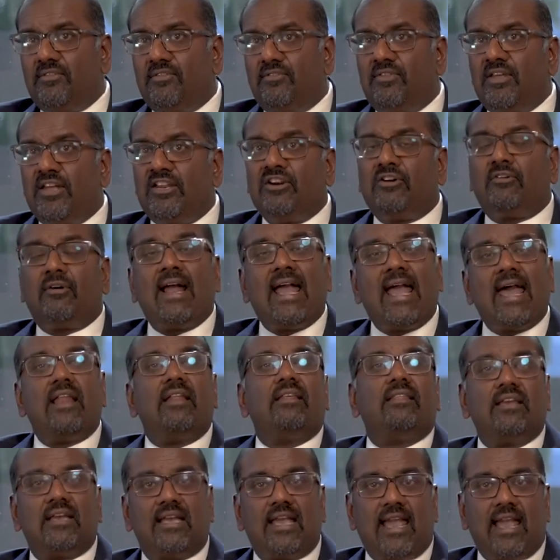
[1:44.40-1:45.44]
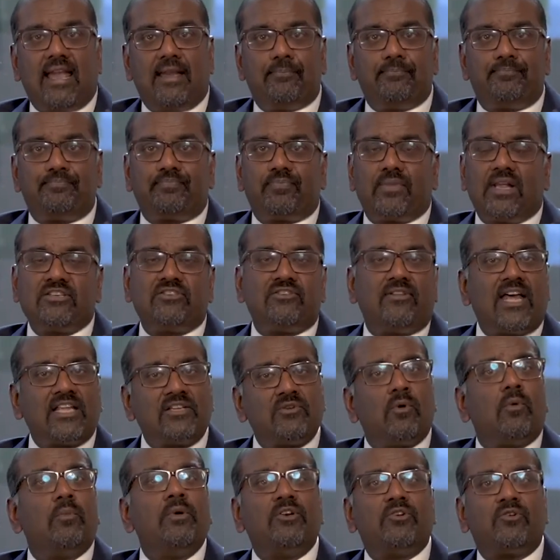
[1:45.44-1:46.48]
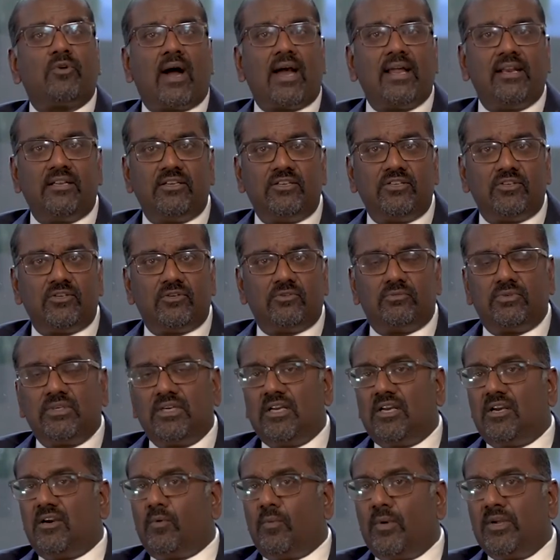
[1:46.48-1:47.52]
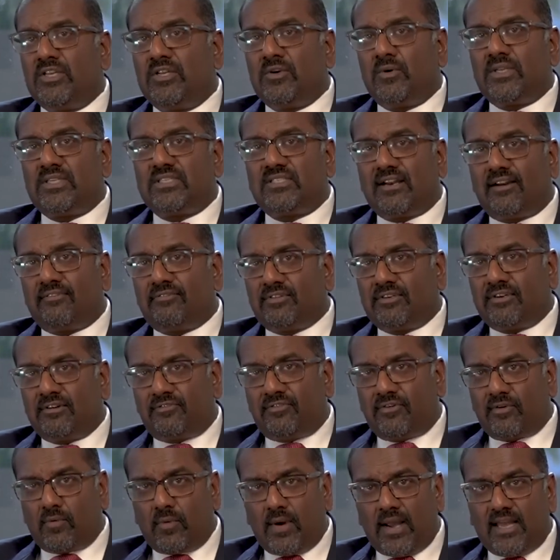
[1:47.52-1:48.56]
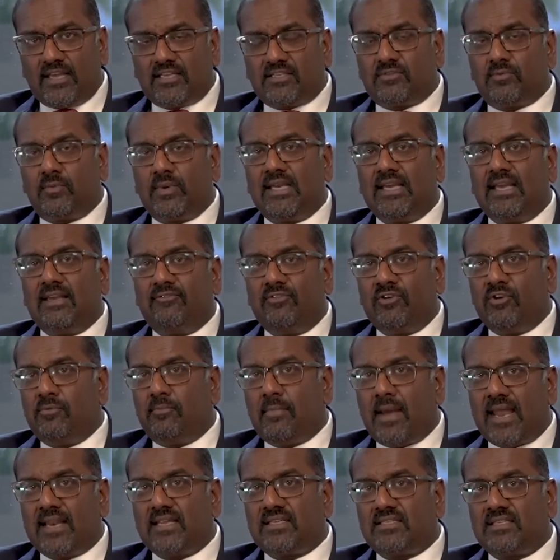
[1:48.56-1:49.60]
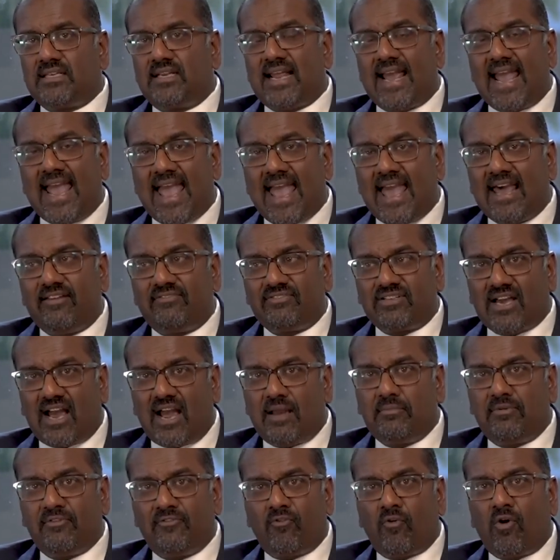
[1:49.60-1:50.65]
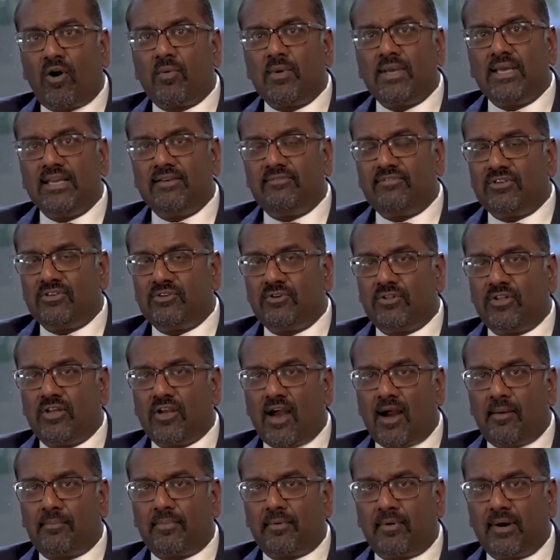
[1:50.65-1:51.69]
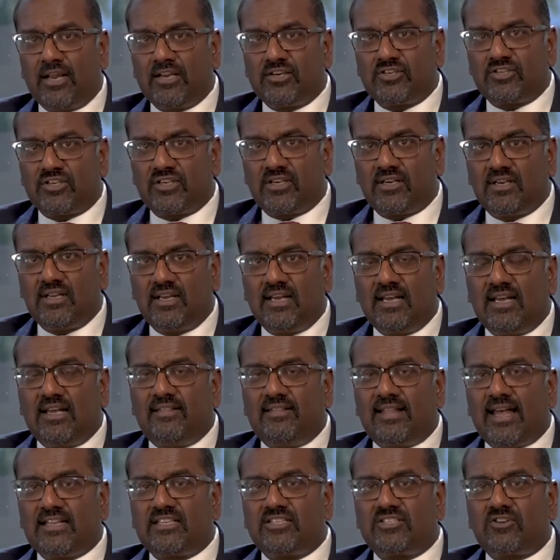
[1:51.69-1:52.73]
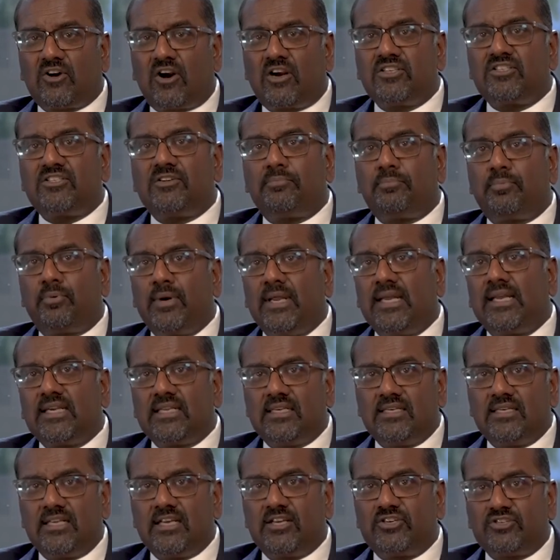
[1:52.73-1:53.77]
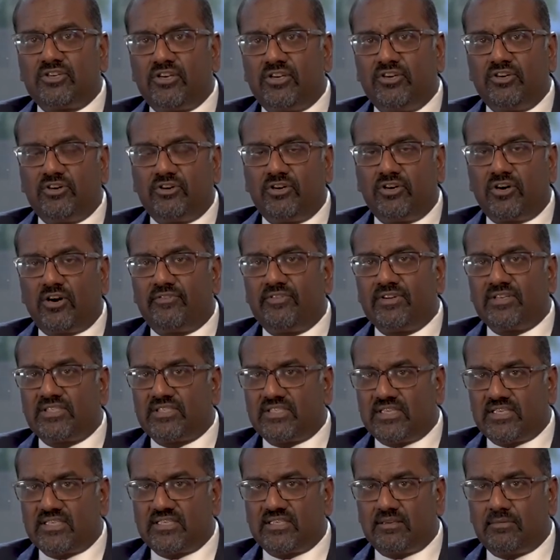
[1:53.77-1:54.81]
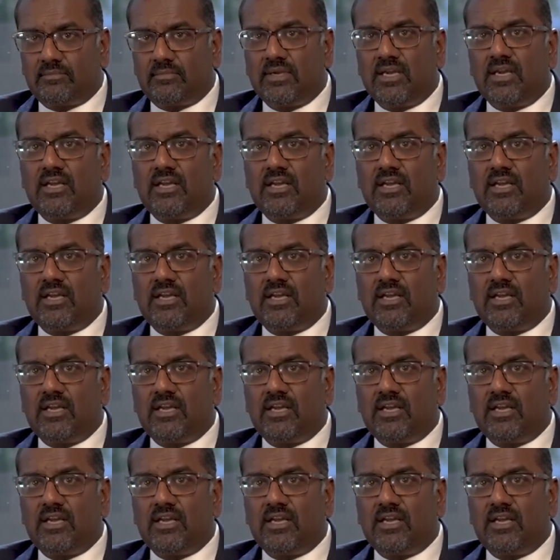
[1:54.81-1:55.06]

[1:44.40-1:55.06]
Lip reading: then you're ahead of the game. And so that's what we try to do. We do it several different ways. We give you medicine ahead of time before we even do the operation. That starts to precondition your nervous system